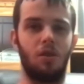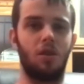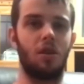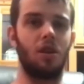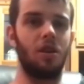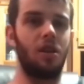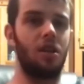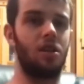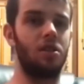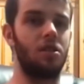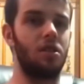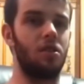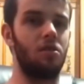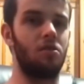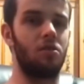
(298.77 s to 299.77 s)
good here.
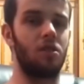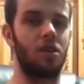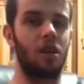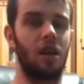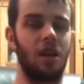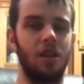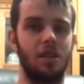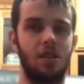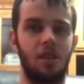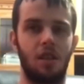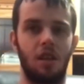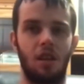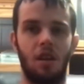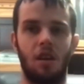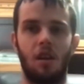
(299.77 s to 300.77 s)
So, guys,
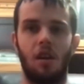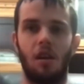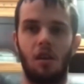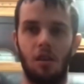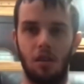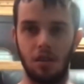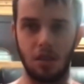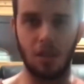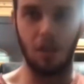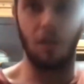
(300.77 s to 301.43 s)
let's go